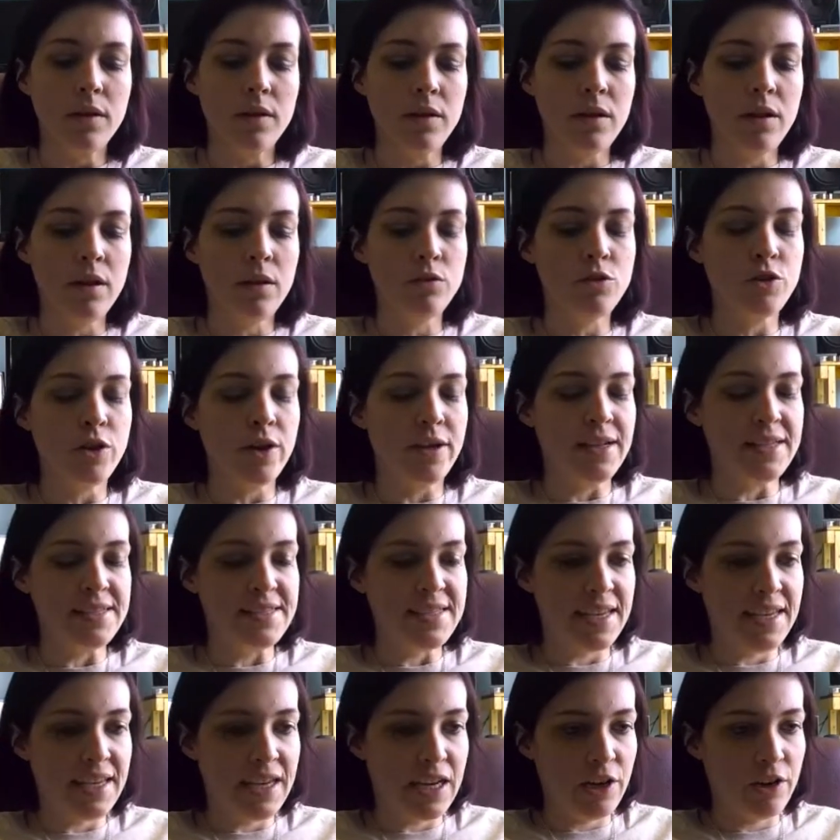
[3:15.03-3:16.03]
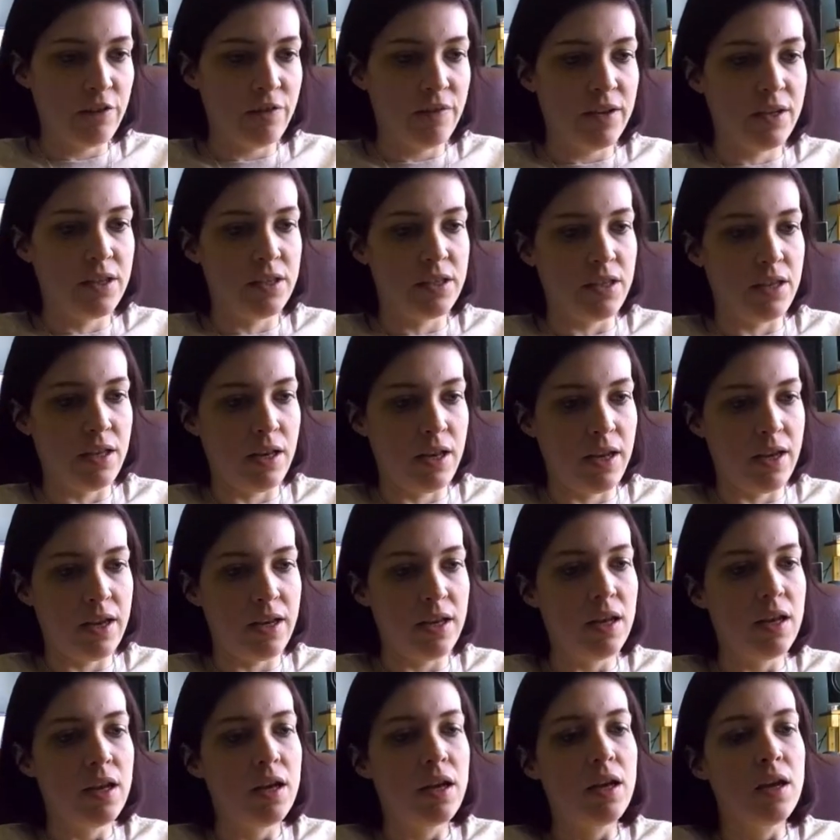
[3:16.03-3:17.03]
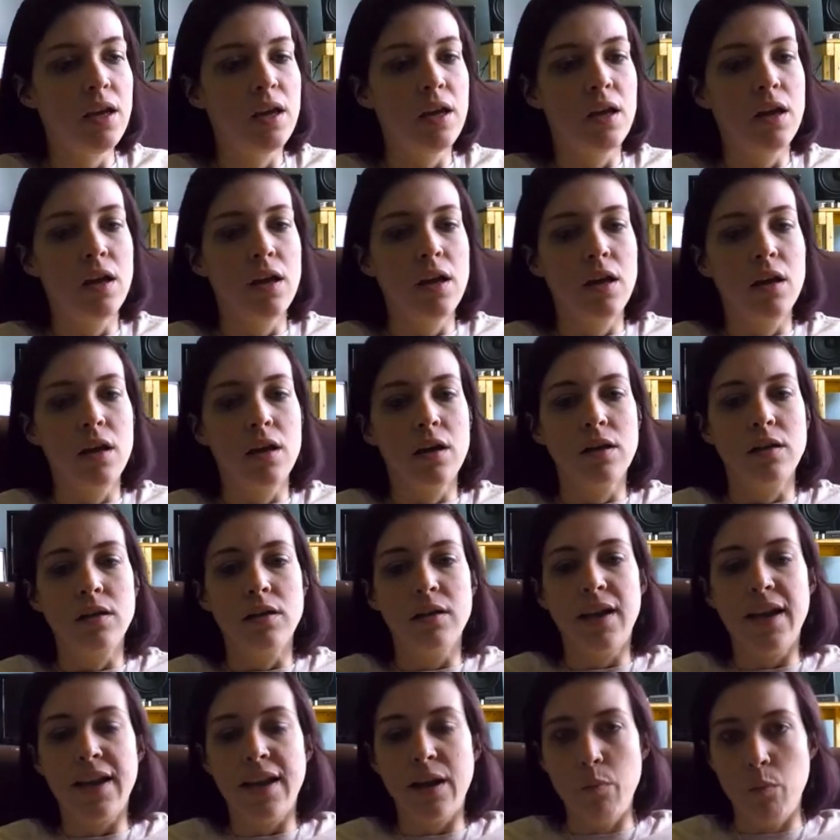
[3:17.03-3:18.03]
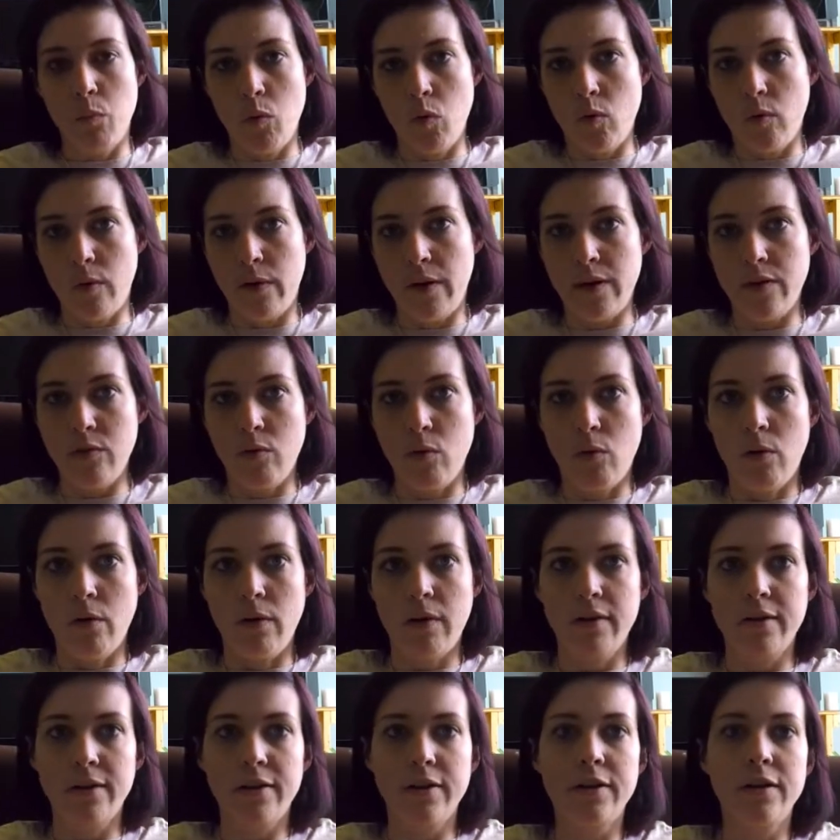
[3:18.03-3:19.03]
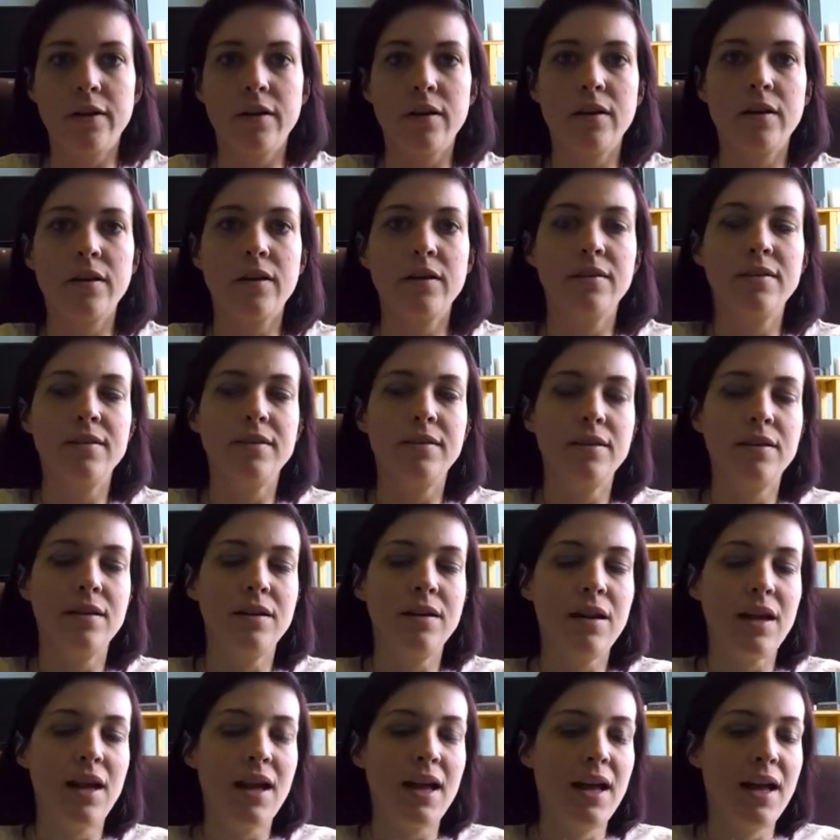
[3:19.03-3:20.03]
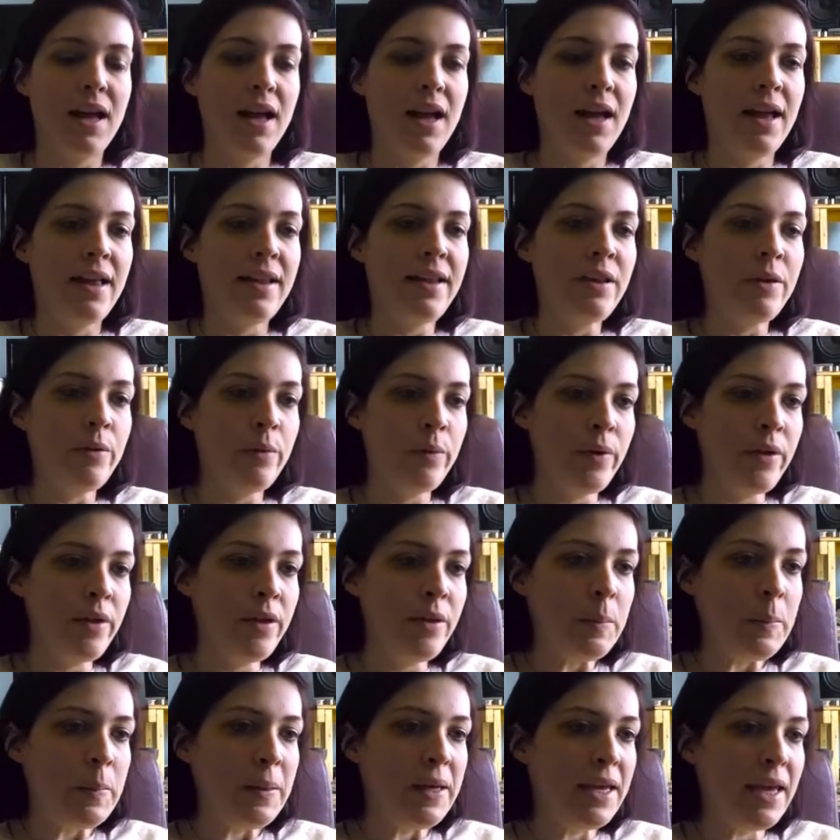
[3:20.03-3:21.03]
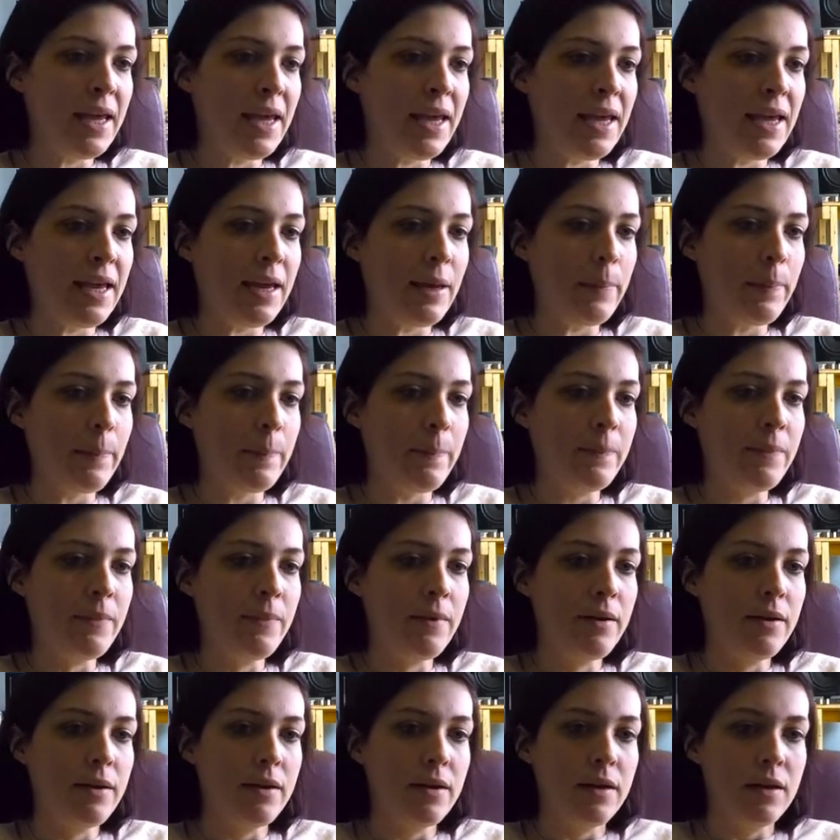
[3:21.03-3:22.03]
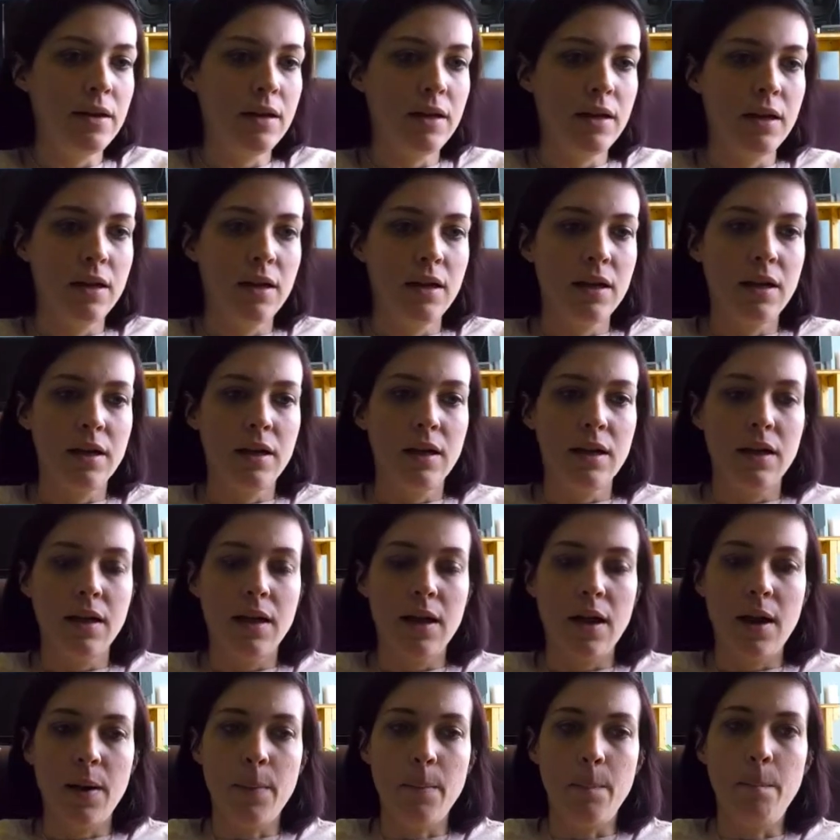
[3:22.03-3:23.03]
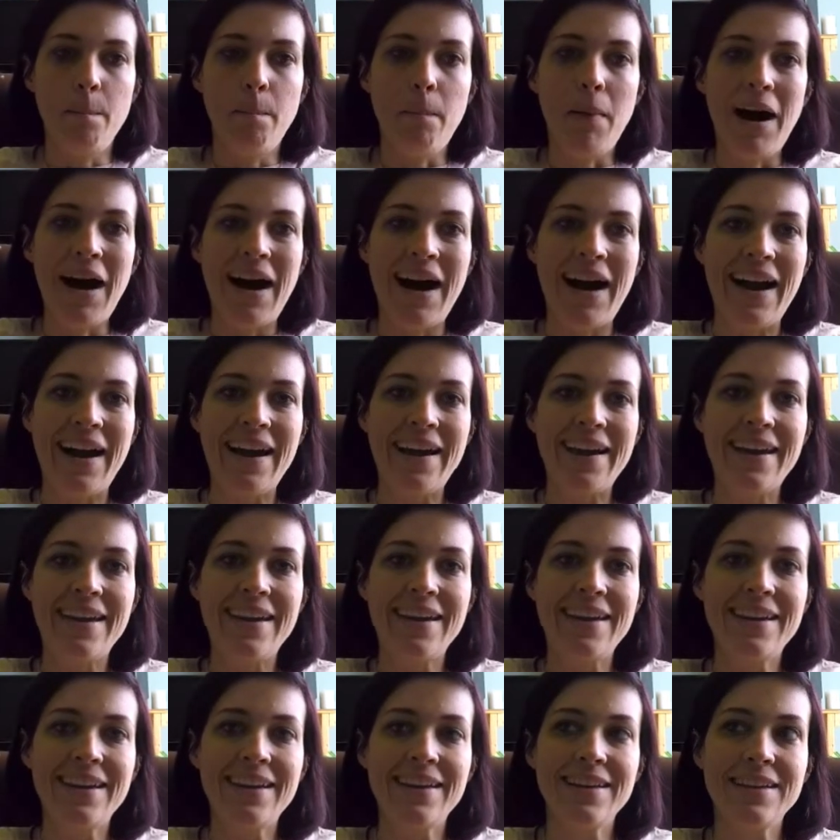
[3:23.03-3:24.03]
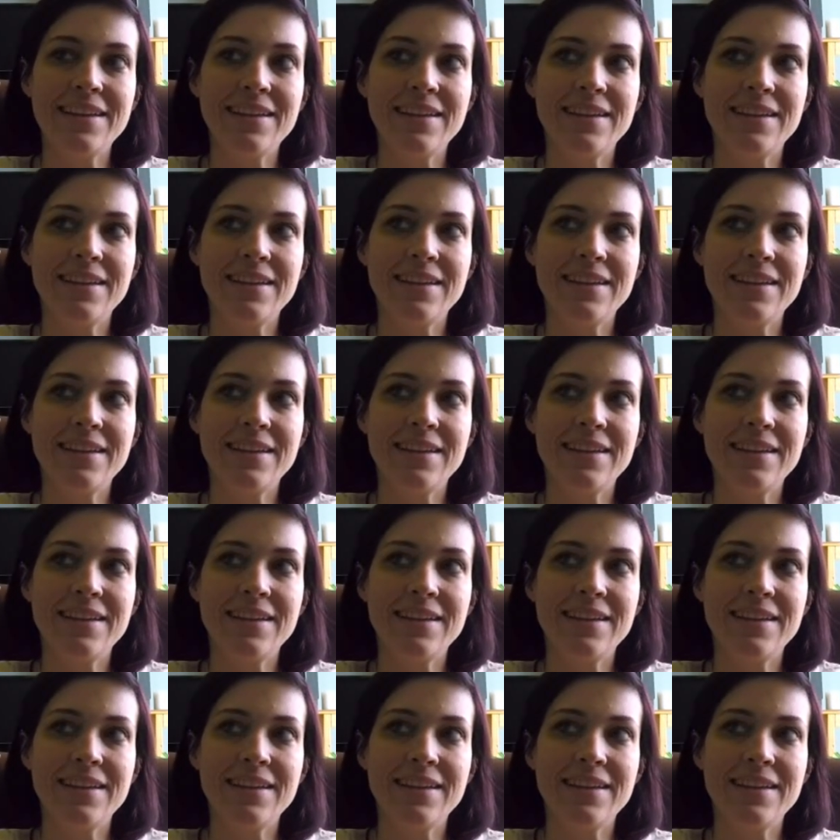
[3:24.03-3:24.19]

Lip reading: Trying to take care of it, clean it, get it more in order, and it really became my